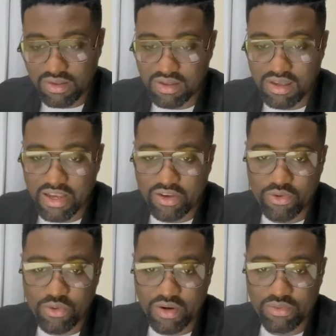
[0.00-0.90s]
I
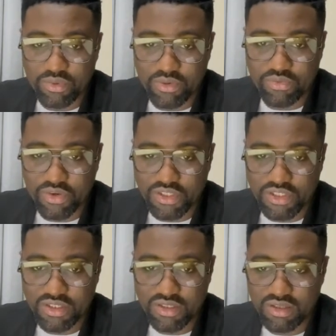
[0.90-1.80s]
go and refresh,
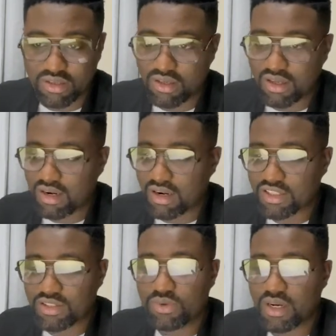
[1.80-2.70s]

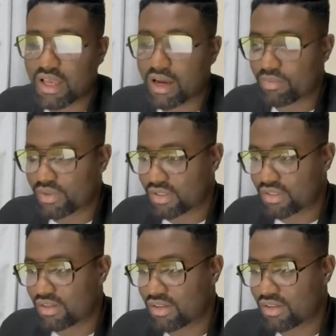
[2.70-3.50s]
nothing really happens.